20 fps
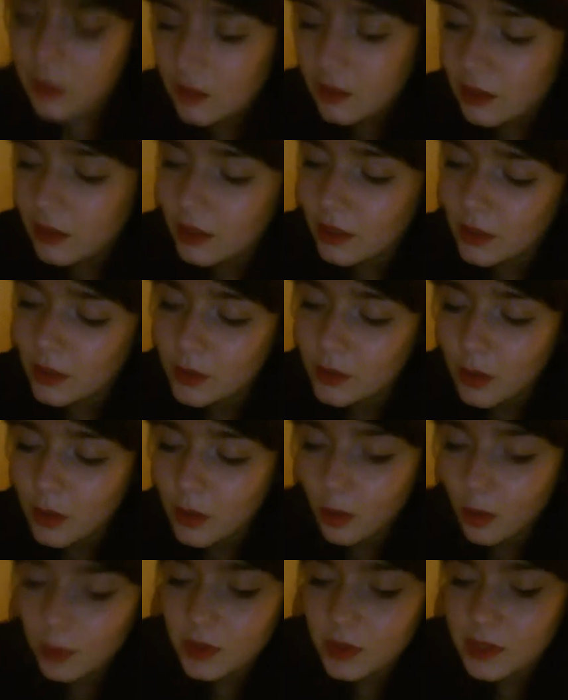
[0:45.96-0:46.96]
He could
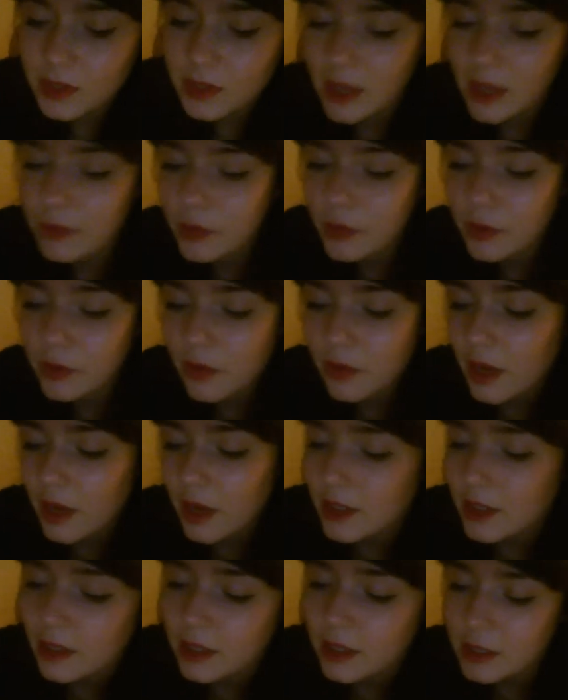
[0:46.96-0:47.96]
almost have
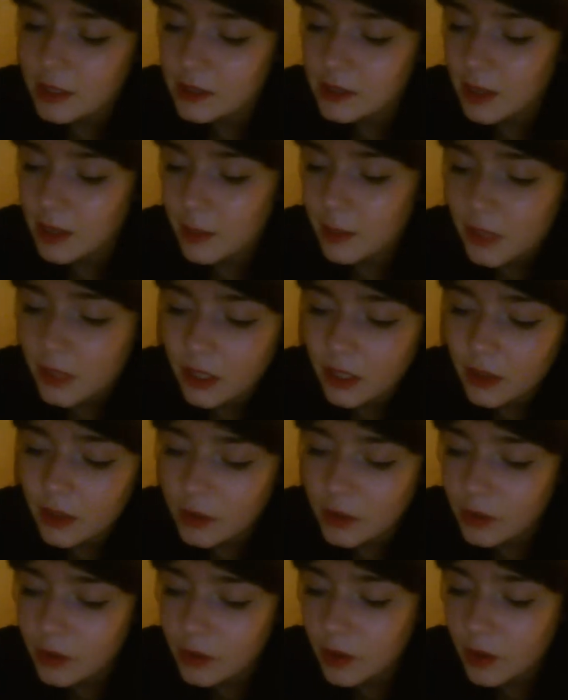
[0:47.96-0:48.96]
regretted accepting
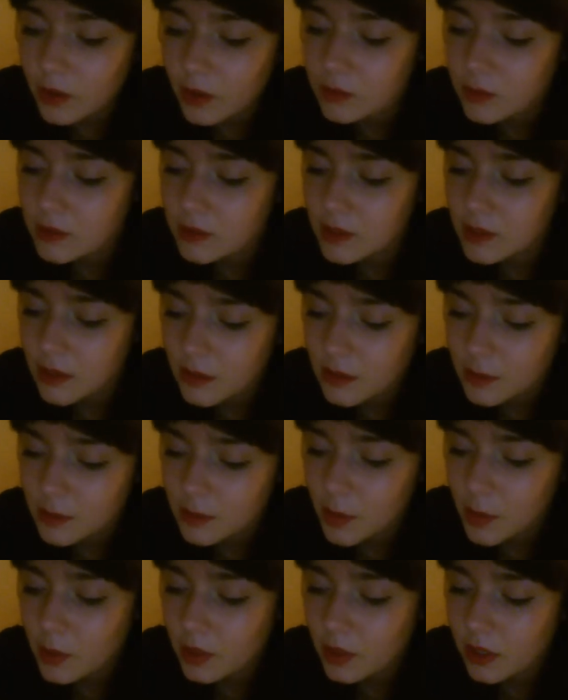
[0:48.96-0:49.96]
the crone's
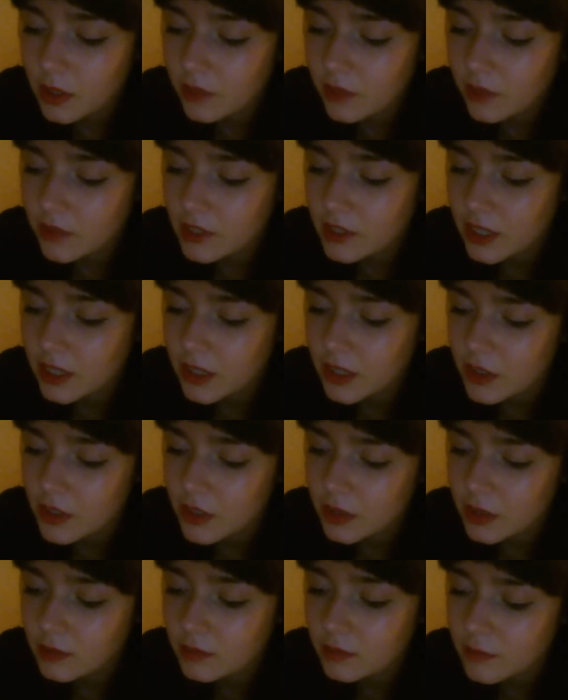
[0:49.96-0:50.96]
unspoken
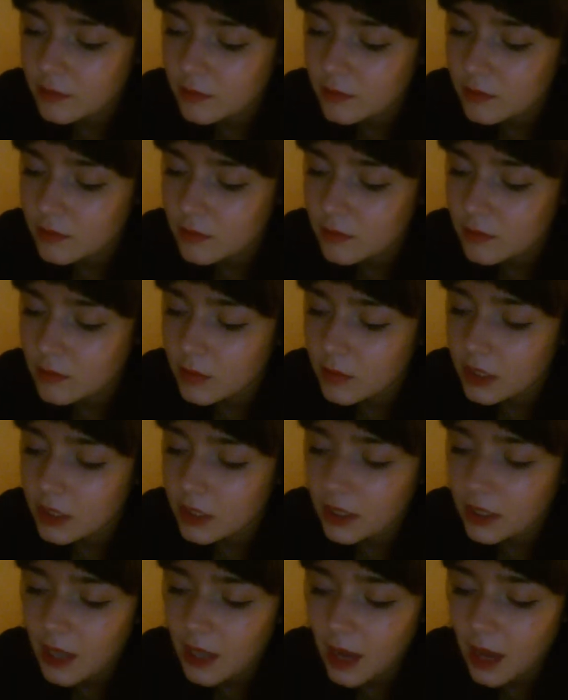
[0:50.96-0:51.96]
invitation, but
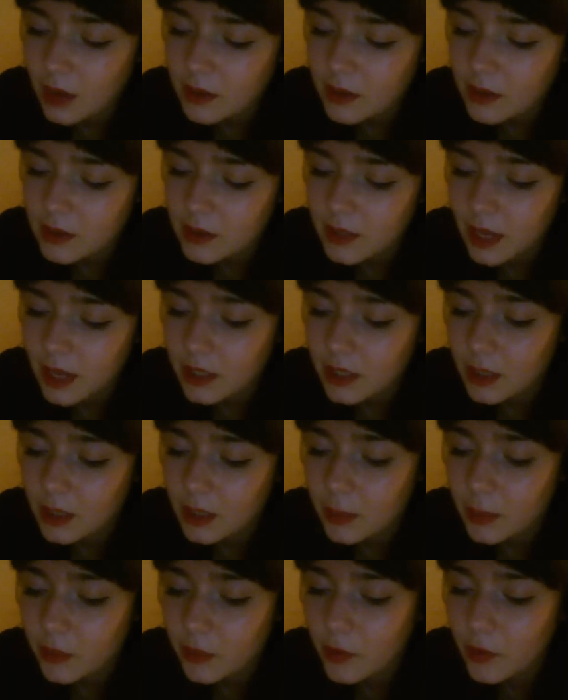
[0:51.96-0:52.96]
now,
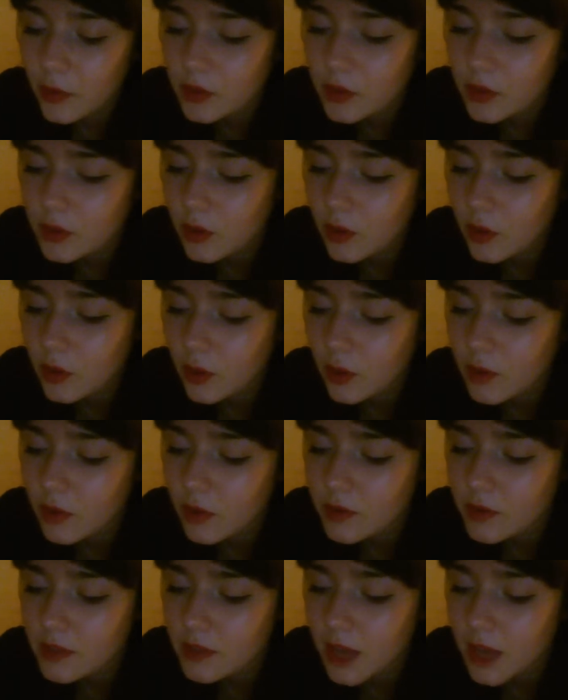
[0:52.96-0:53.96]
standing before the door
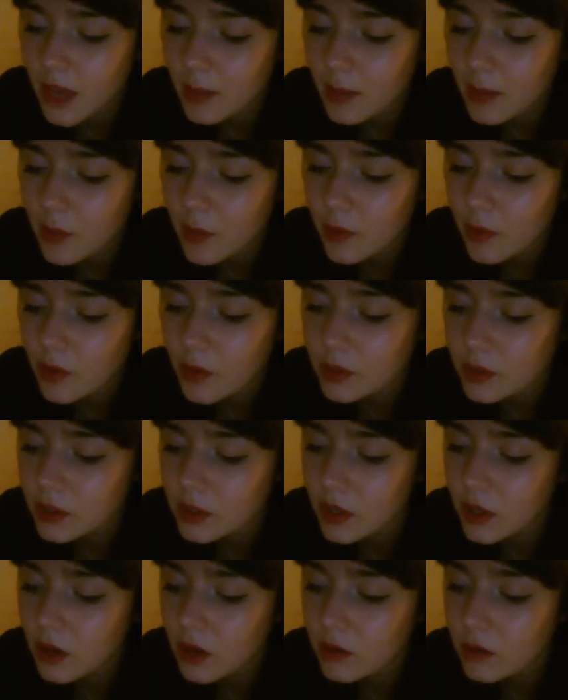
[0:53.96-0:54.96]
of
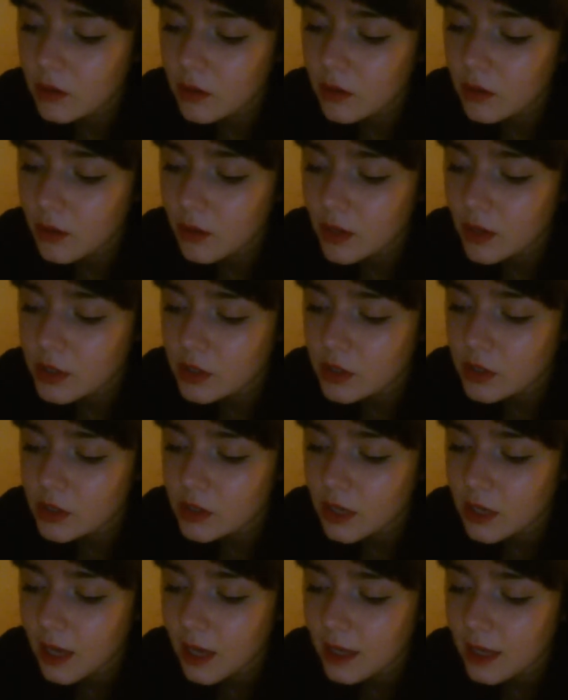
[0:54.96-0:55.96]
time-eroded oak while she
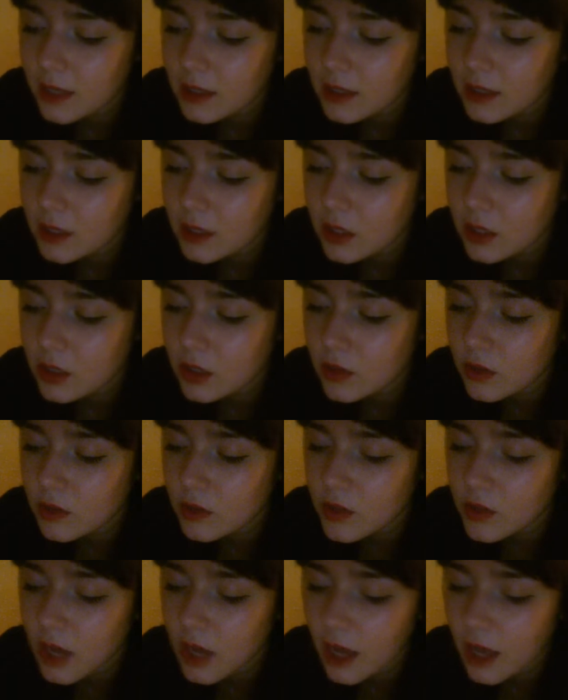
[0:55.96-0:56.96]
selected a
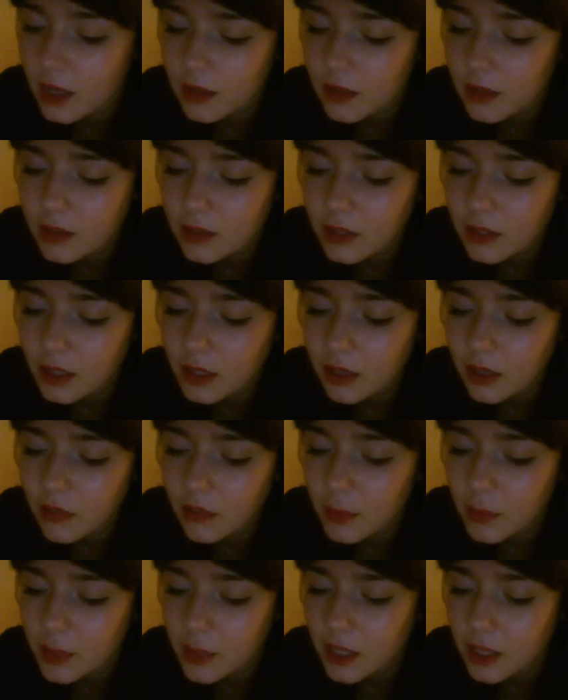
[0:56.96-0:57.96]
huge iron key
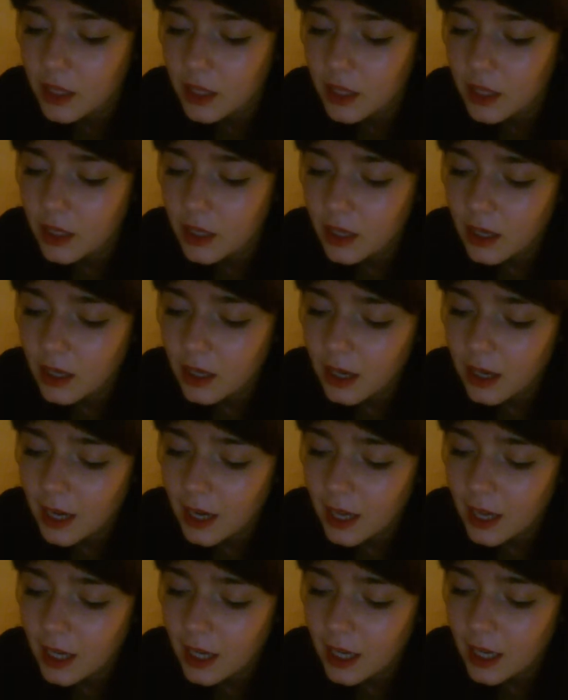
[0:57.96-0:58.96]
from the
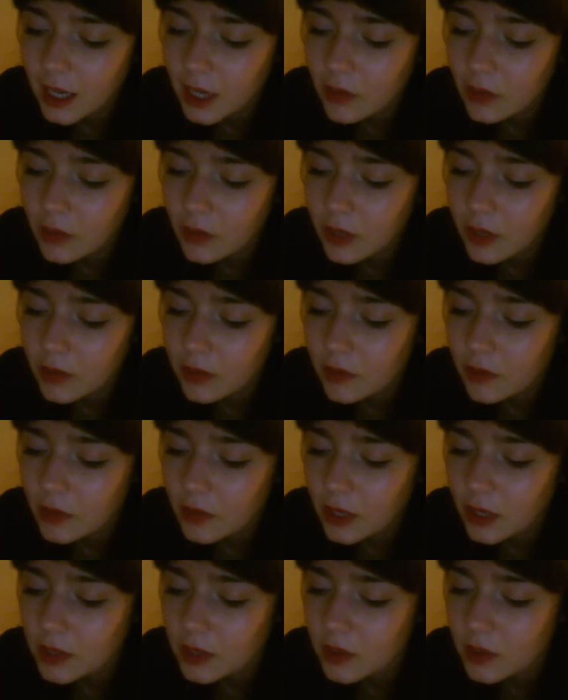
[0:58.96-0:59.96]
clanking
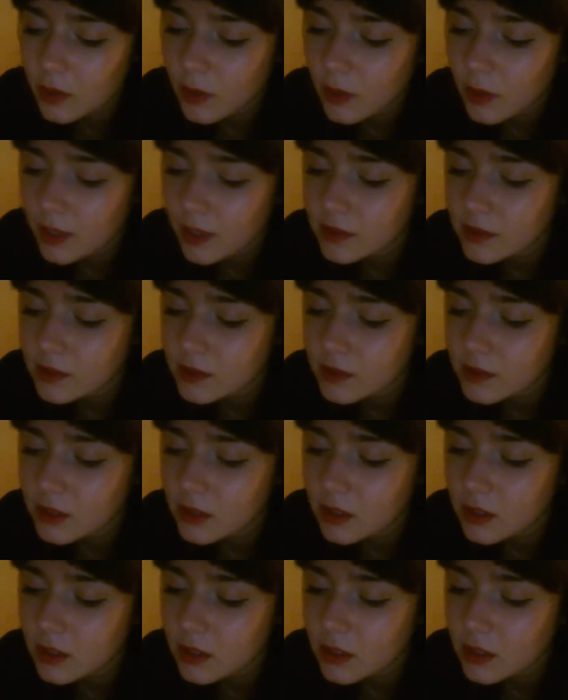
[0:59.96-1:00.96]
ringful at her waist,
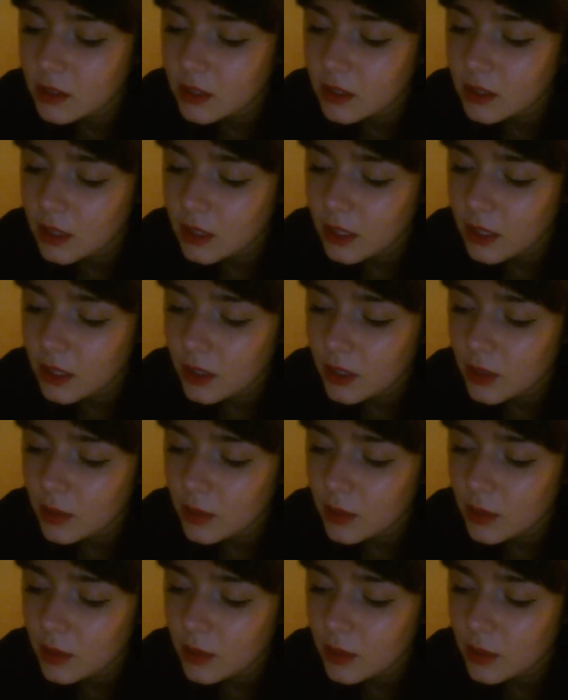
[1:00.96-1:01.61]
he knew